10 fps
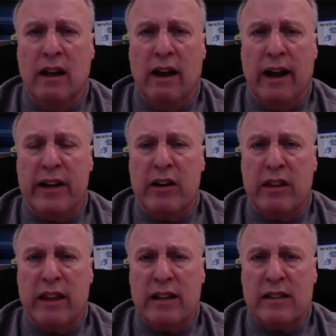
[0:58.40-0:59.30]
I hear
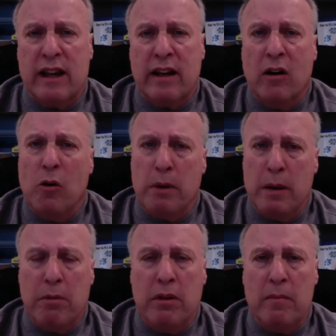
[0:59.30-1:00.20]
things like, oh,
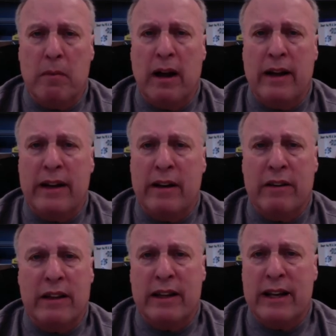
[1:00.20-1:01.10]
people in my
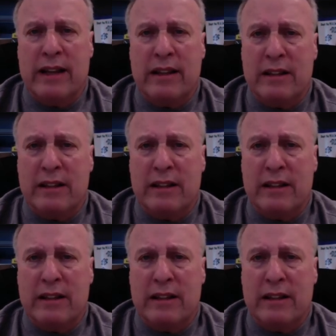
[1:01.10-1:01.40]
area, they're not the